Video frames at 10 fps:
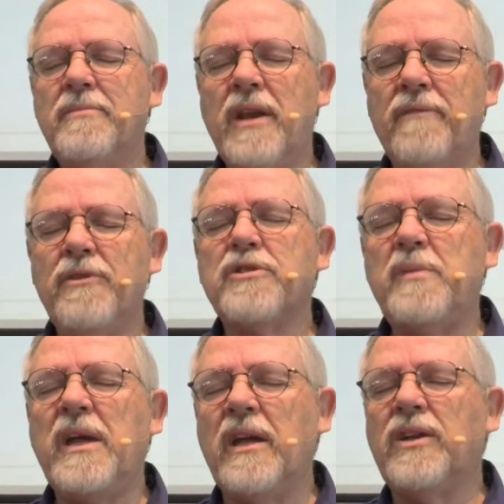but if you're
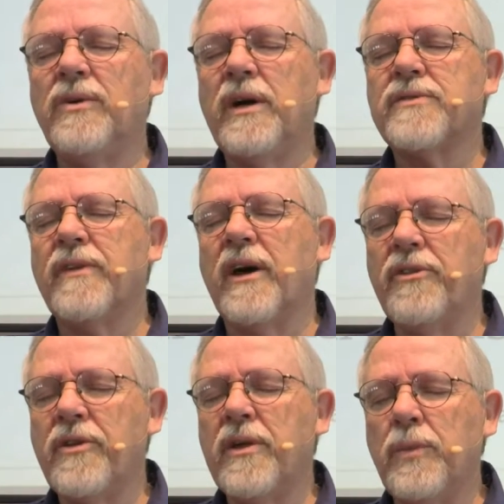speaking to us,
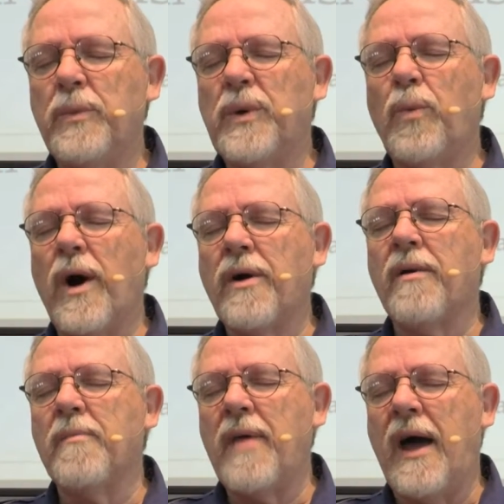Father, that we would
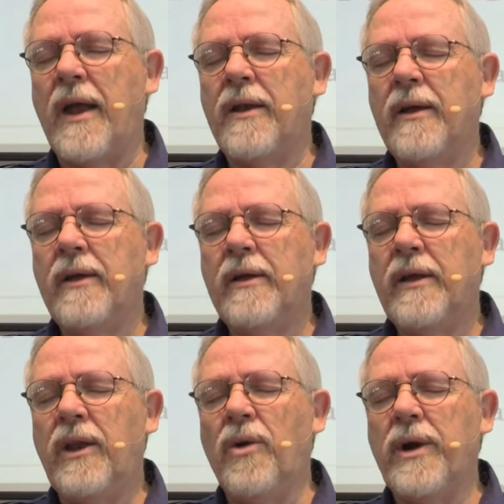welcome that,
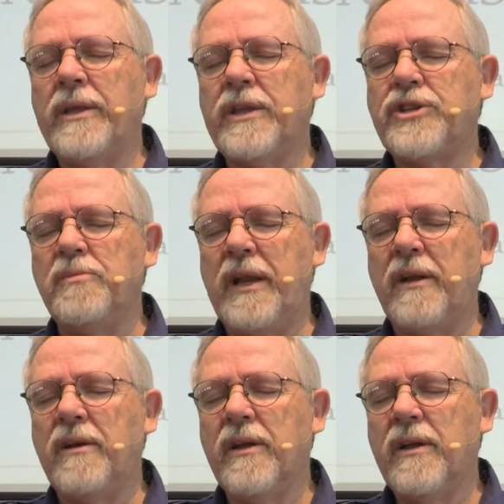knowing that you
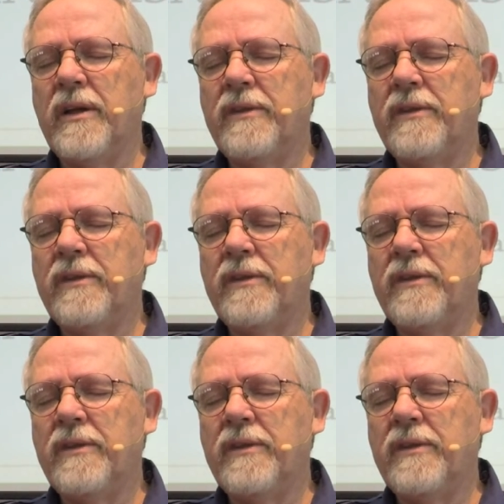mean it,